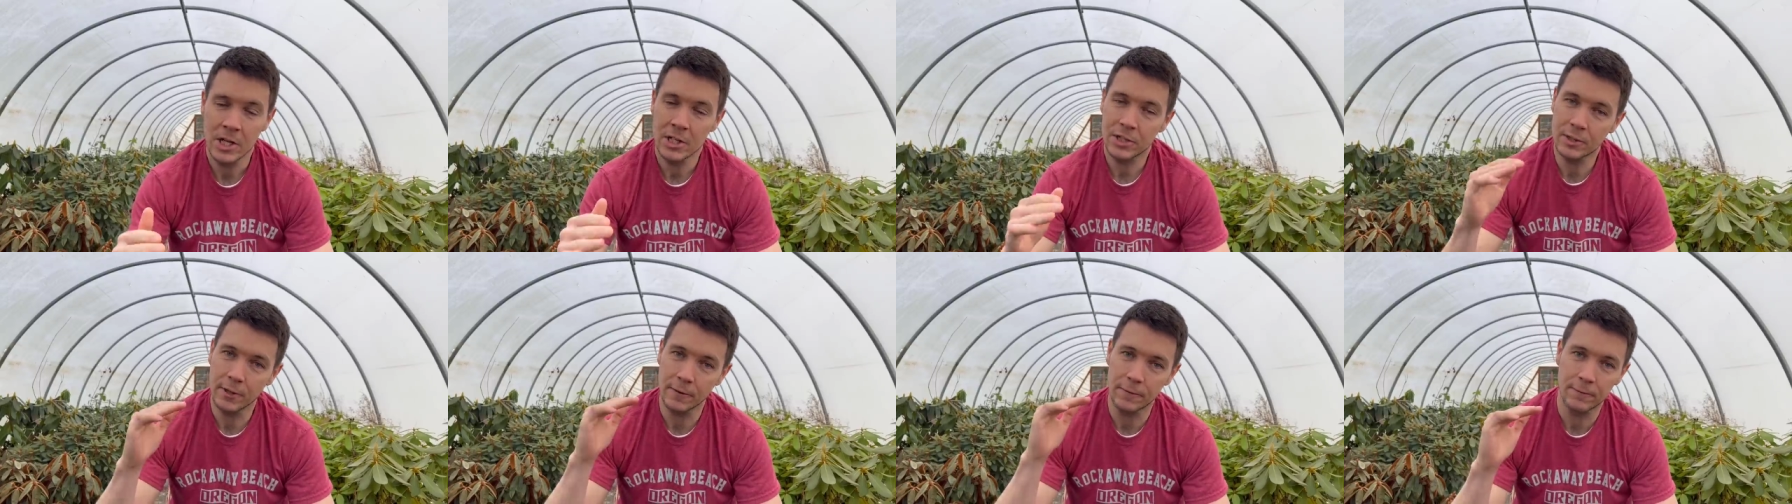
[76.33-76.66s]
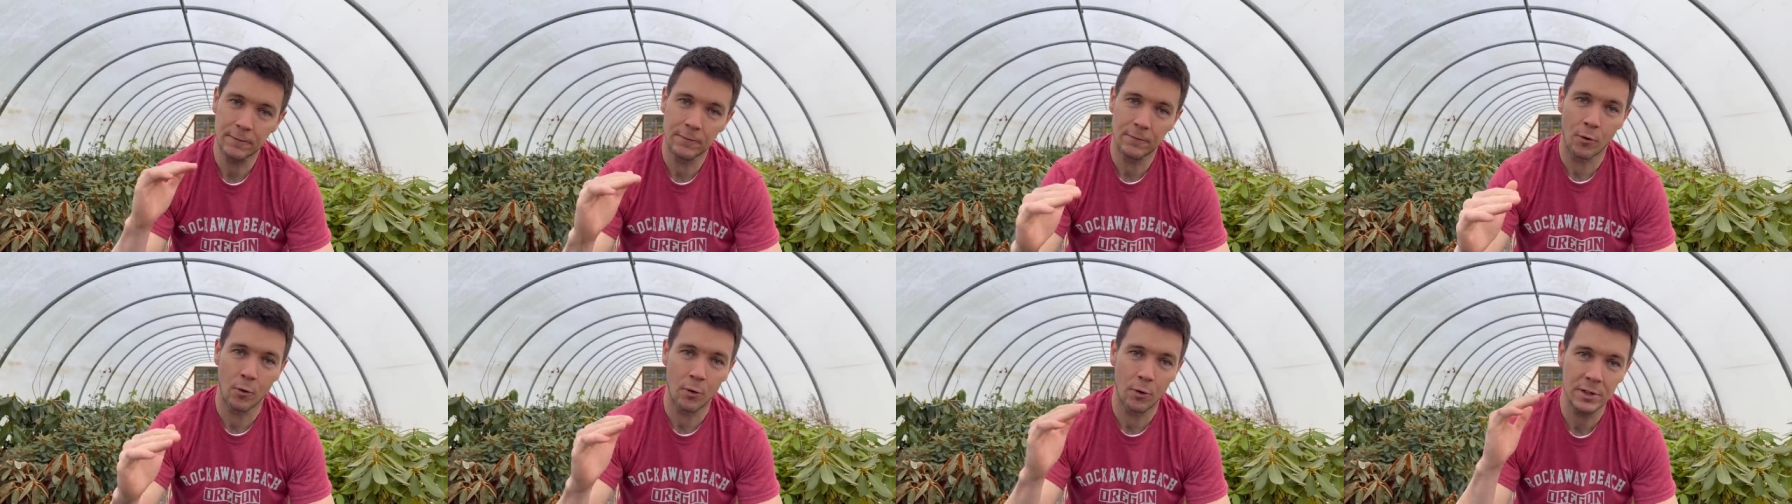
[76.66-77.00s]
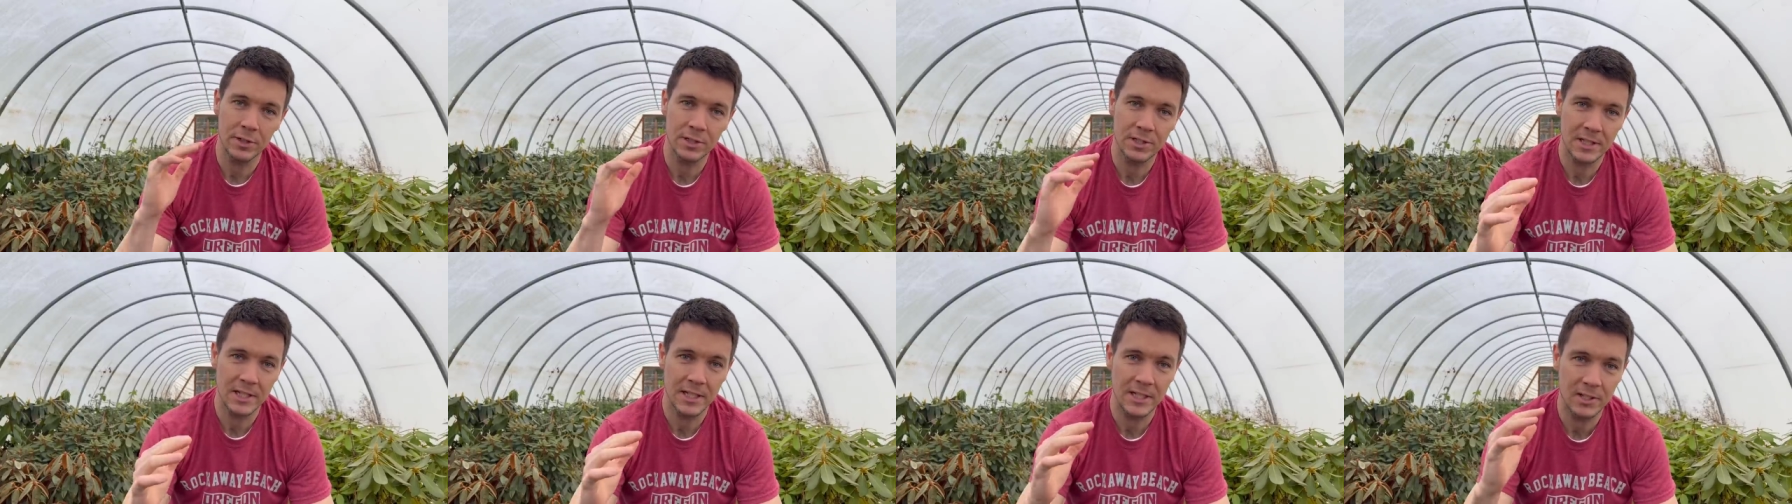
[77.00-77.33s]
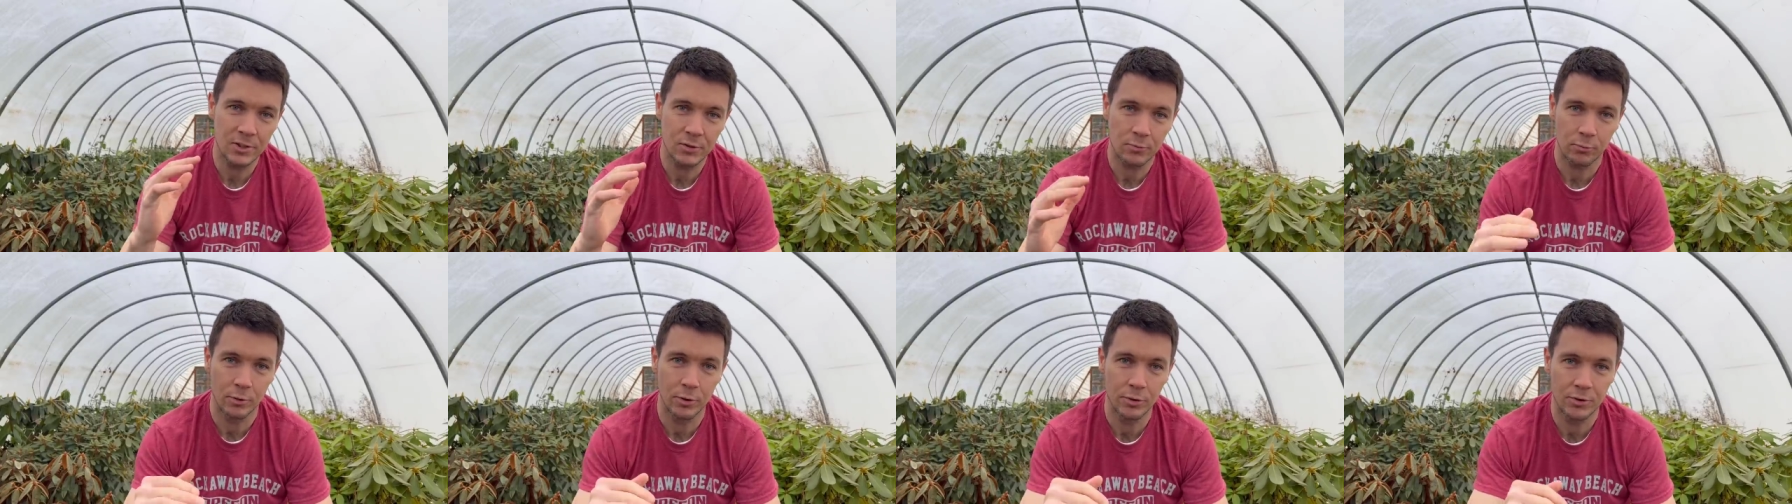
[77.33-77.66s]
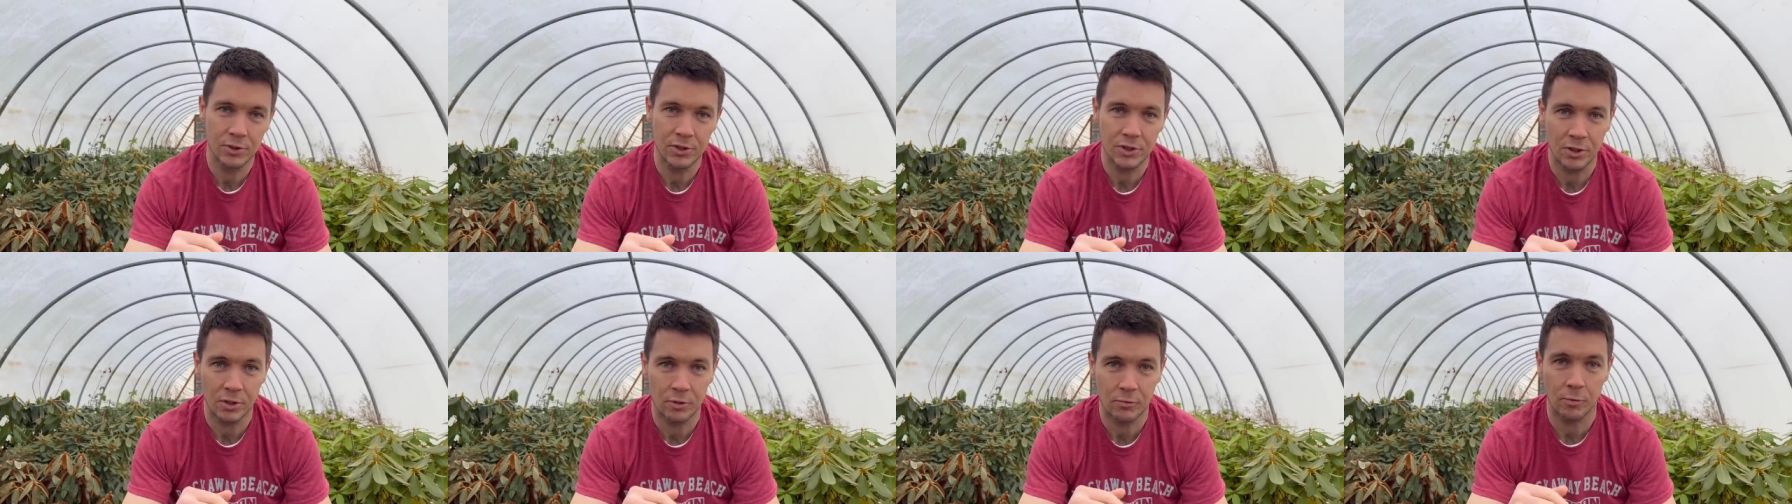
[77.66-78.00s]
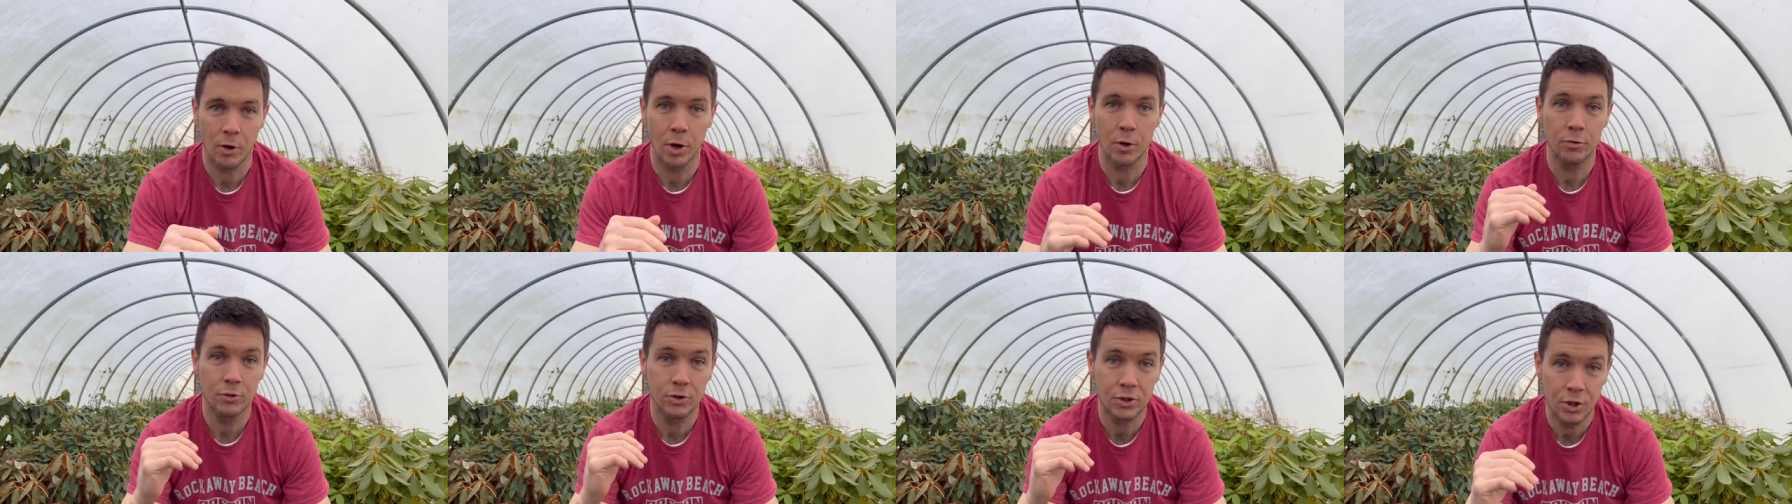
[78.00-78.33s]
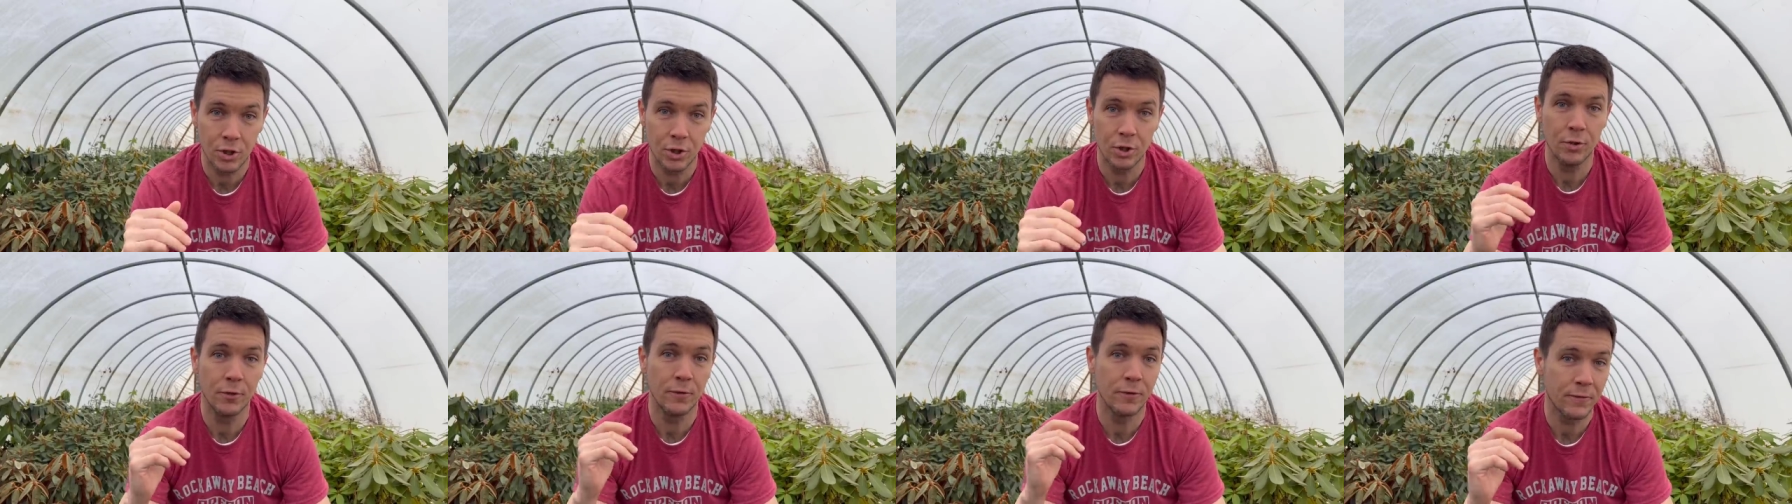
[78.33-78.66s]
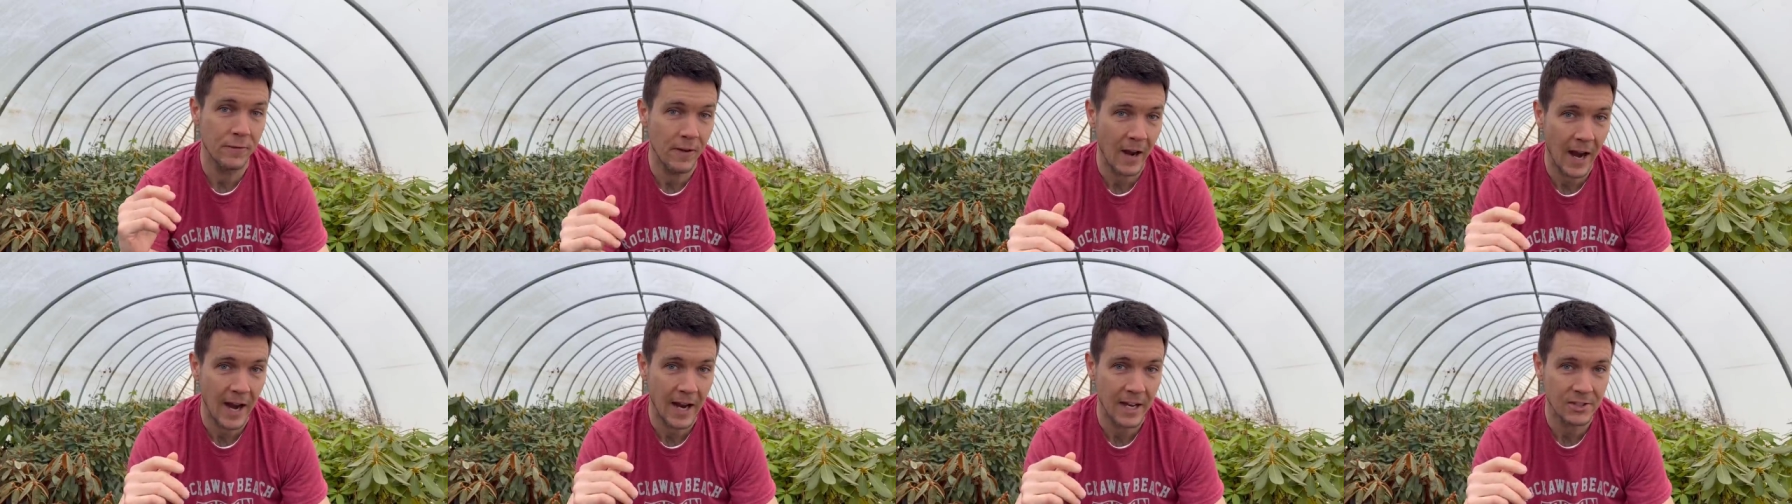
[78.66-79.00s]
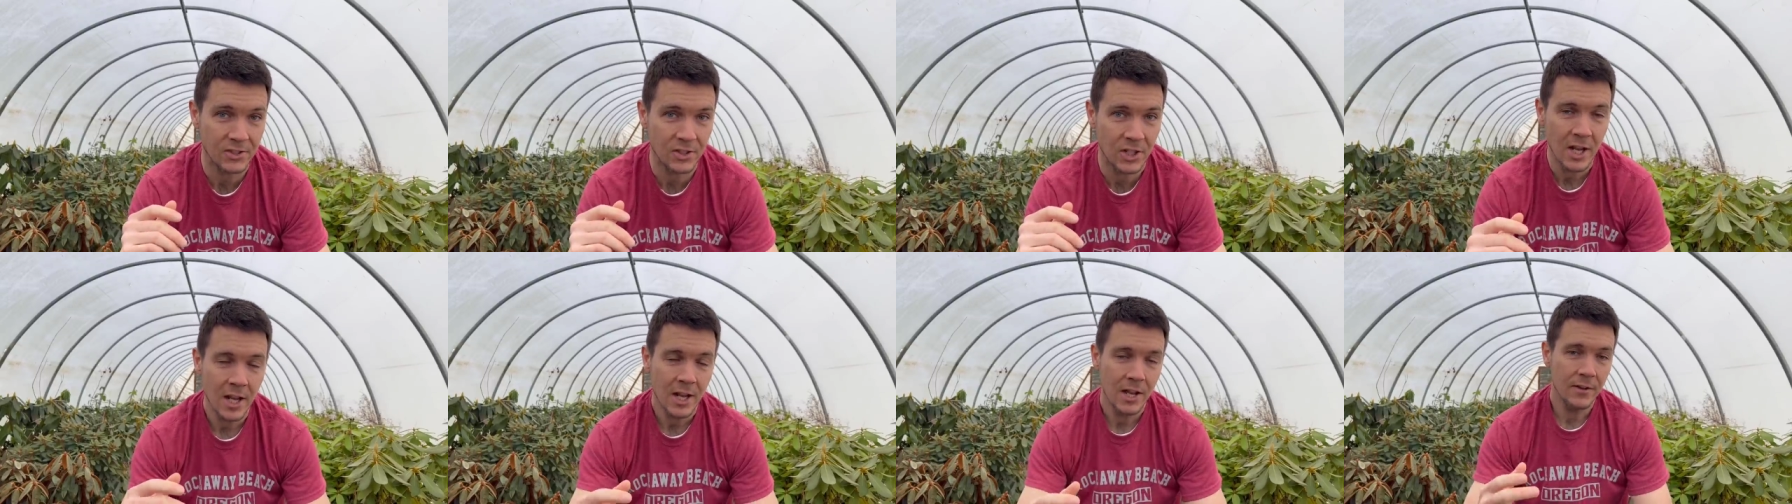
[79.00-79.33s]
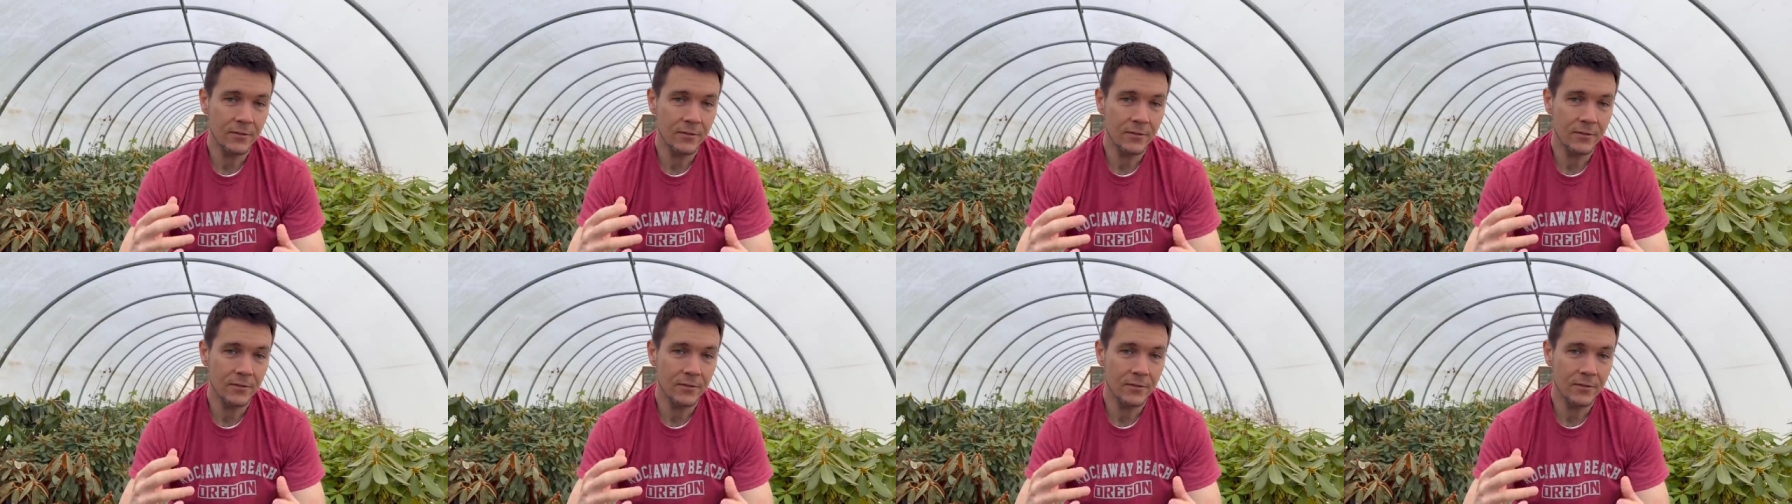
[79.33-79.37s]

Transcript: to force these roots to grow too fast.